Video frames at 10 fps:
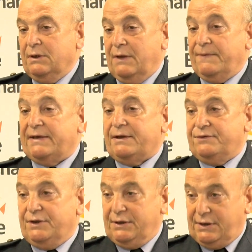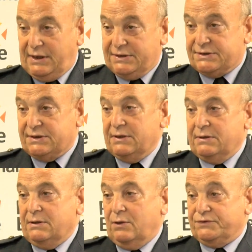And that, I think, is
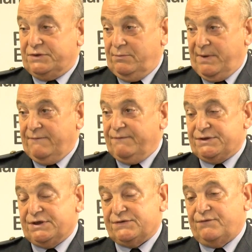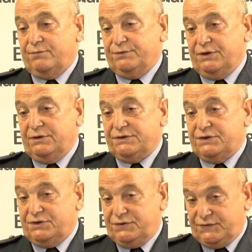also about visits from journalists
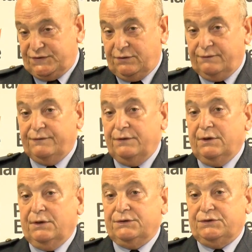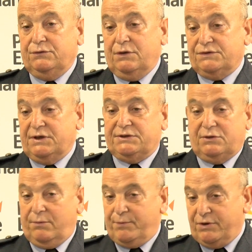such as yourself to those
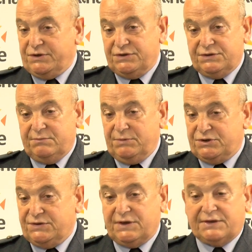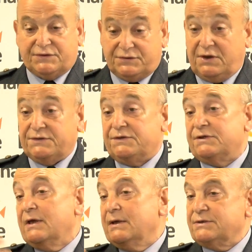NATO operations and missions exercises
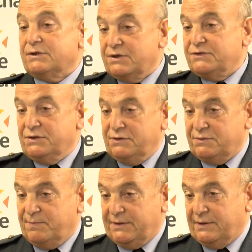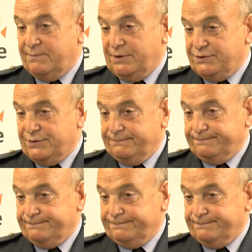to continue to paint that picture.